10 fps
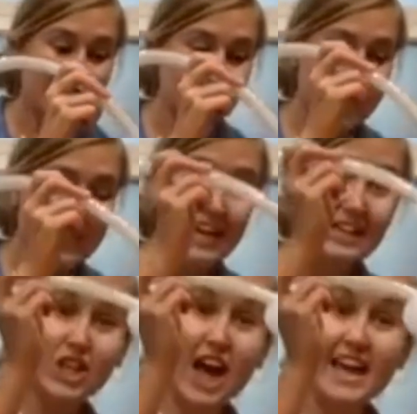it's
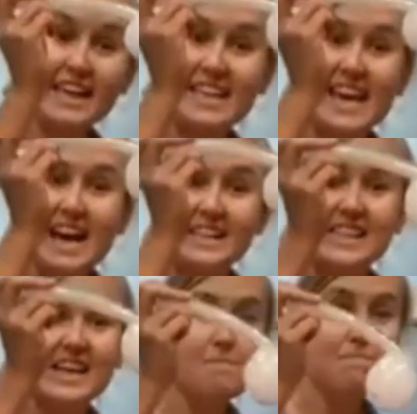making
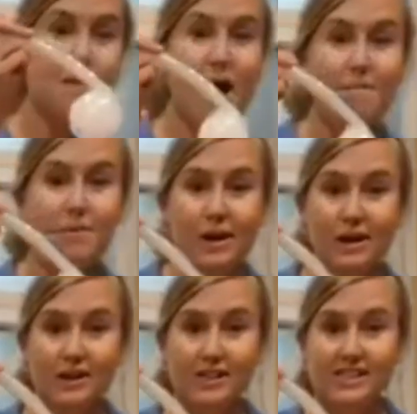gigantic
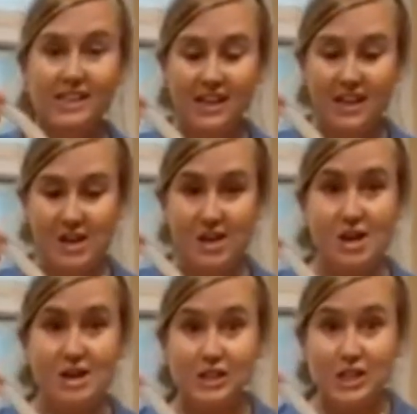bubbles.
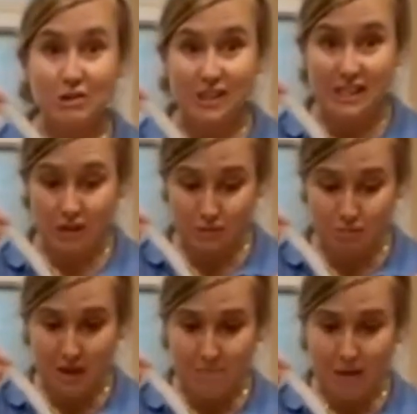Do you see those
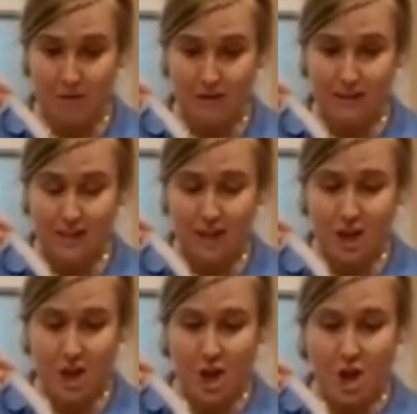big bubbles?
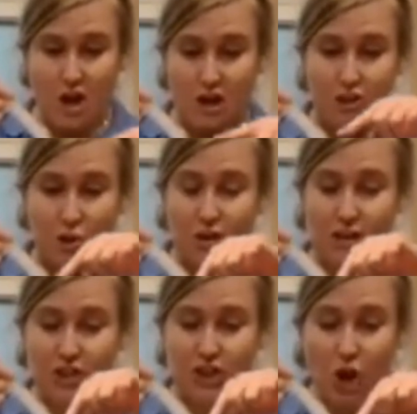So the
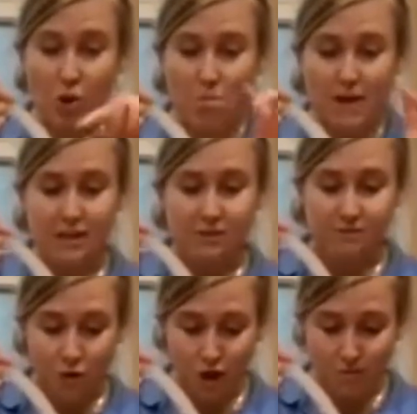soap is
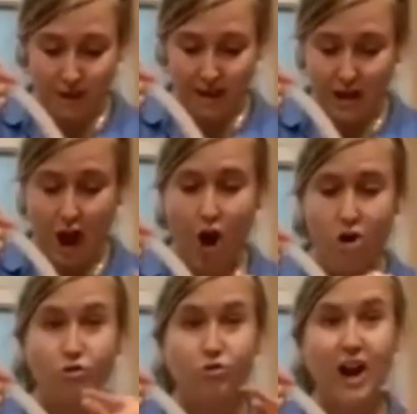forming
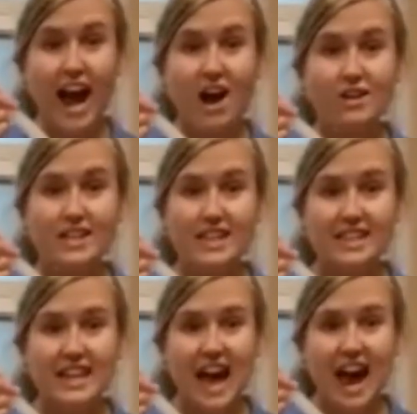around the
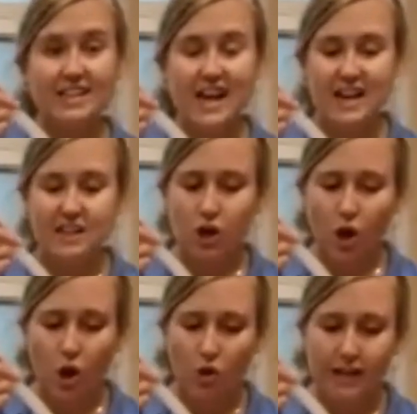gas and it's
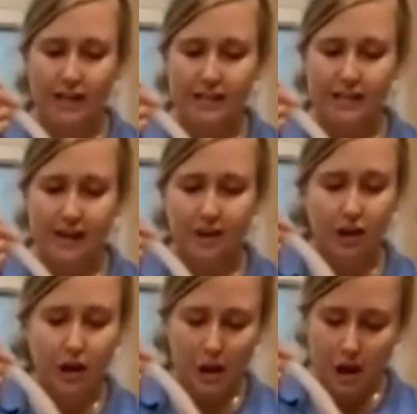holding it together.